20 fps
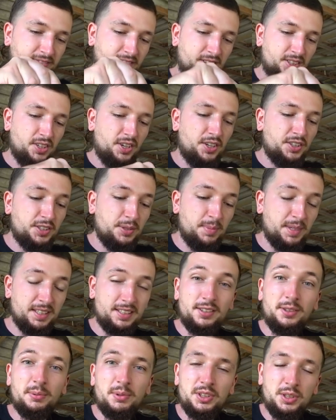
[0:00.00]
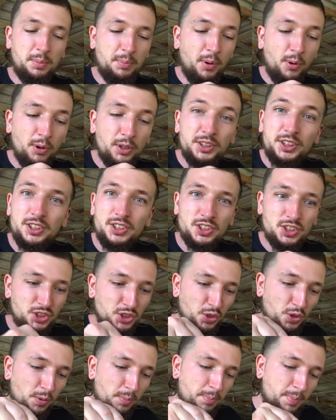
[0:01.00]
It's hard to mix up because the portion's
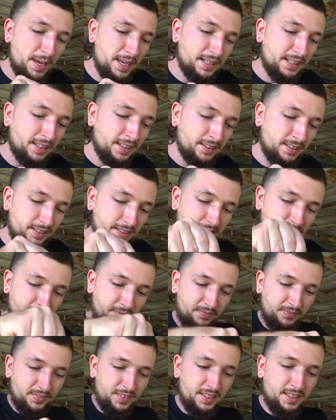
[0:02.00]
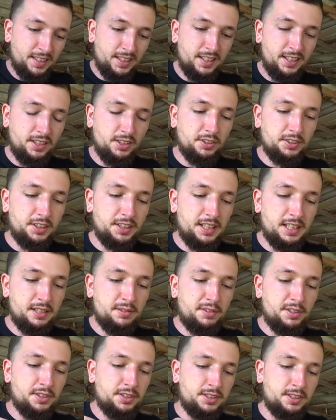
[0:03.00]
so big.
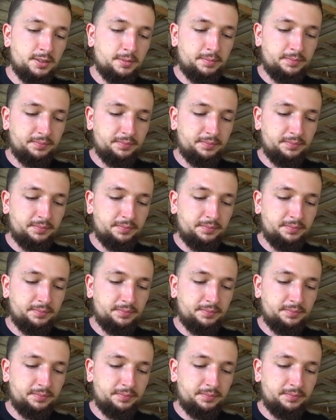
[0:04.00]
Underneath there's